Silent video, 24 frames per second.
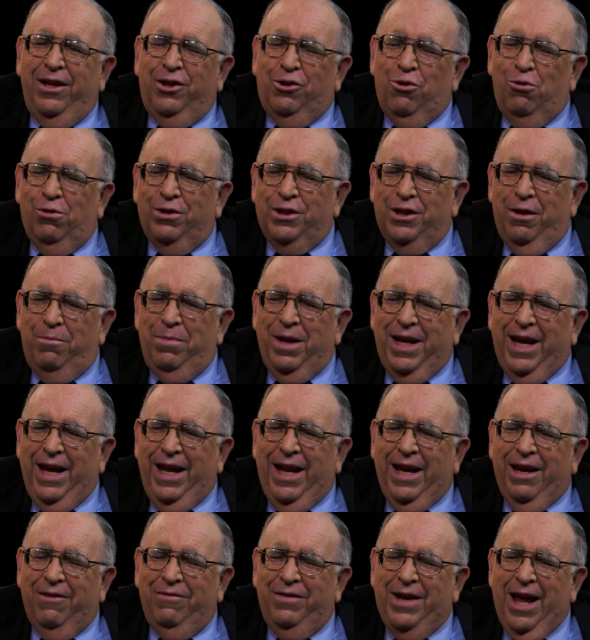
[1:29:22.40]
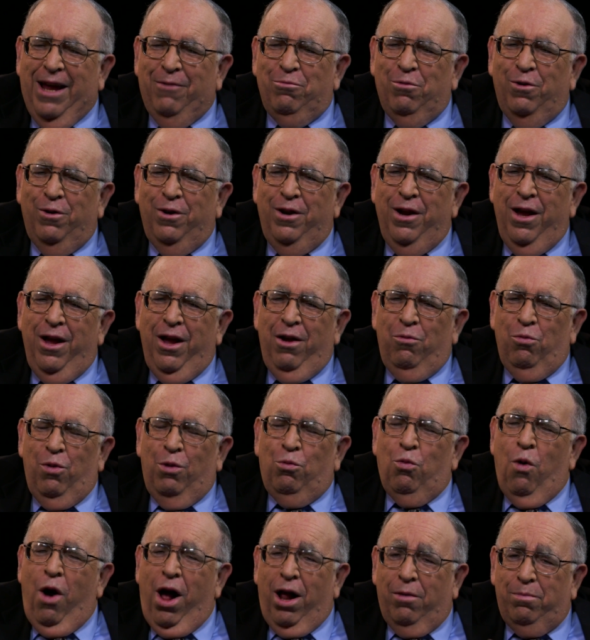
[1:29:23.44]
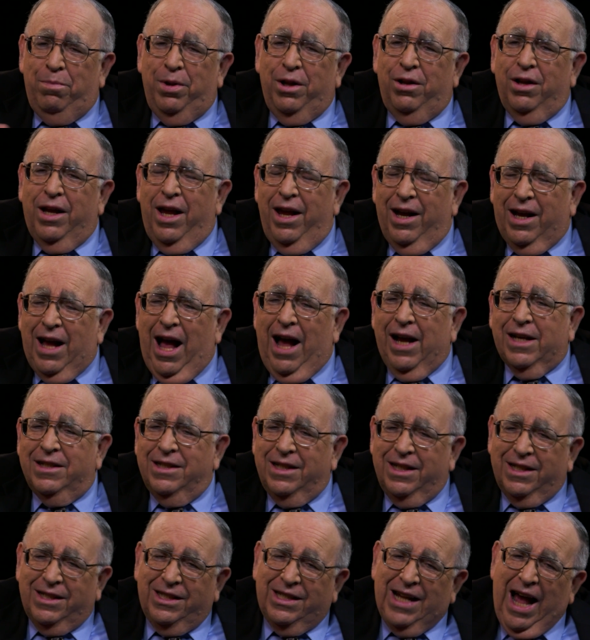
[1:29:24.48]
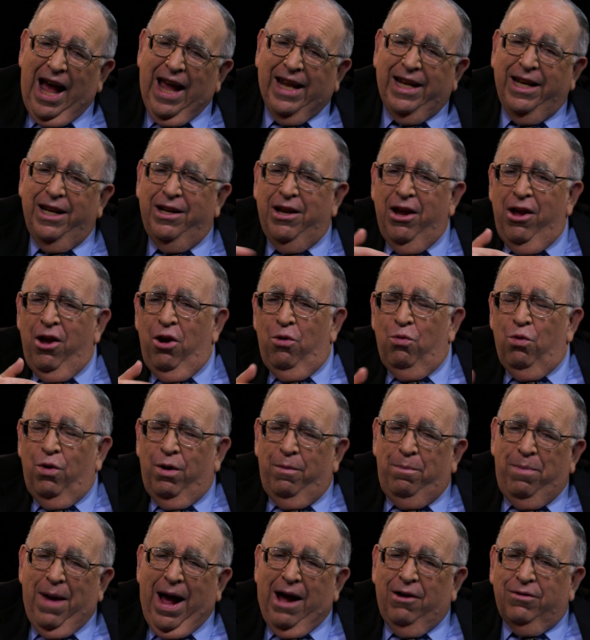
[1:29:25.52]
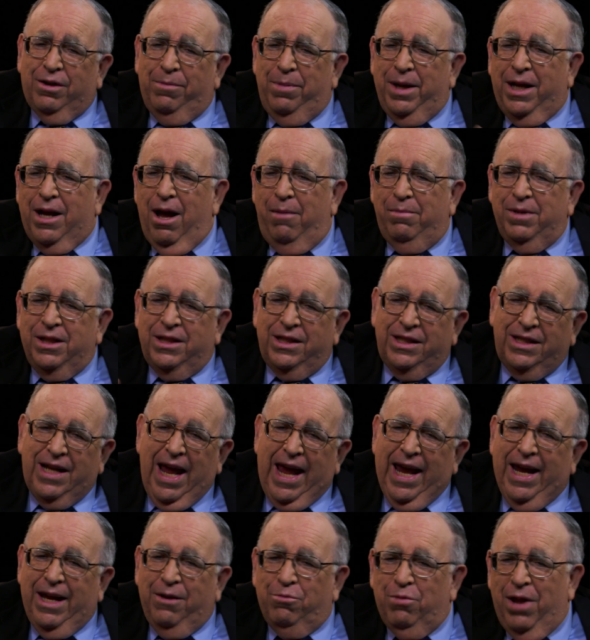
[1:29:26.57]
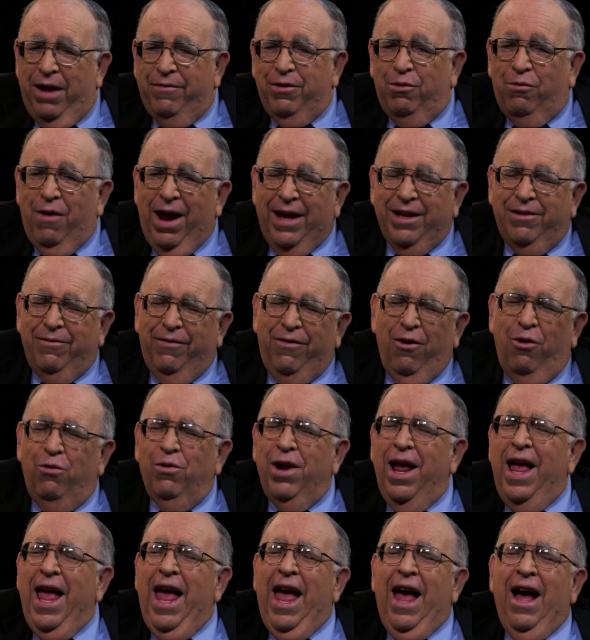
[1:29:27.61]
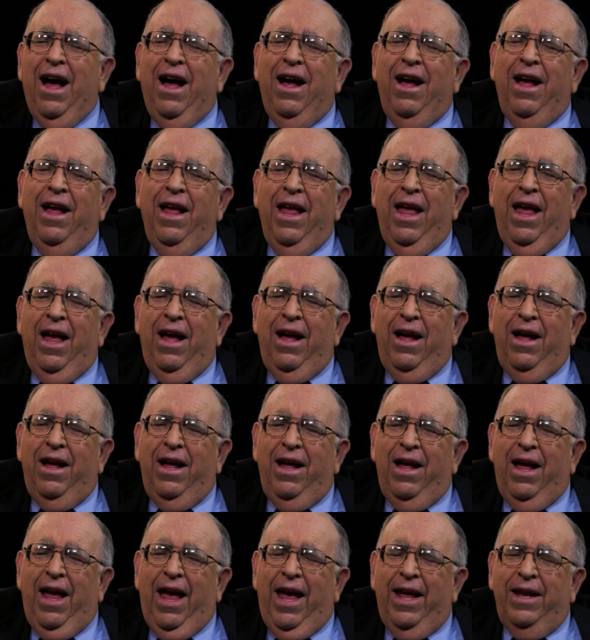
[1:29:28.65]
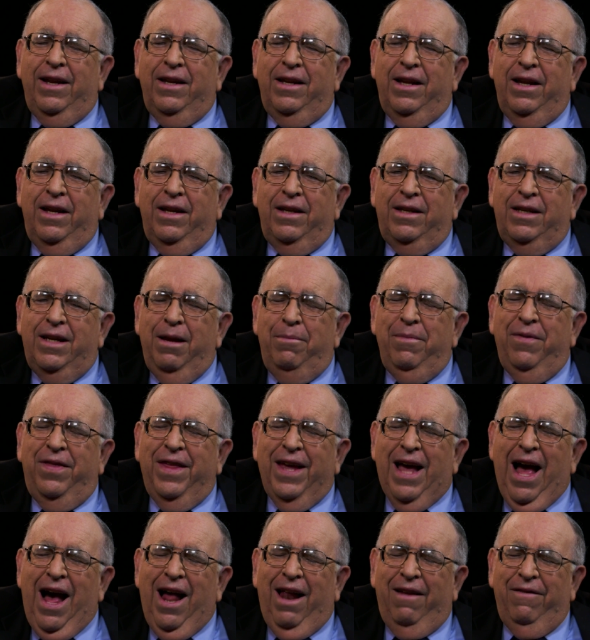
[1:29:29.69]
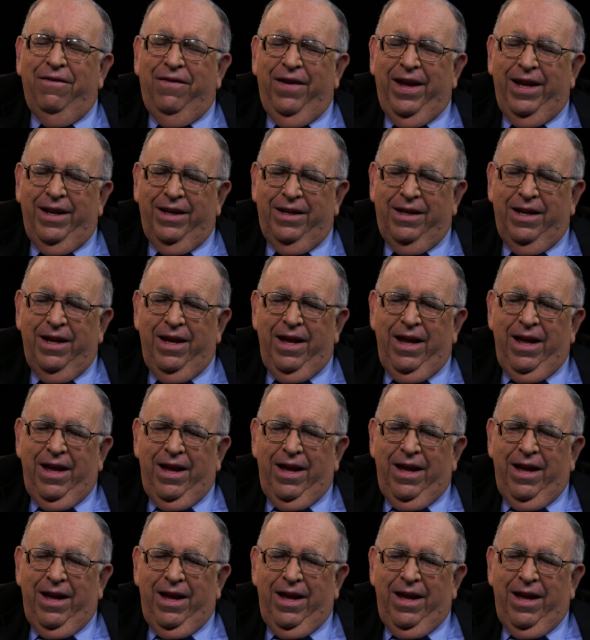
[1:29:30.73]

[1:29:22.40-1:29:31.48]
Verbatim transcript: towards the beginning of Deadwood when Wild Bill Hickok is excited. We're about to become a state. We'll have the right to vote. And Timothy Oliphant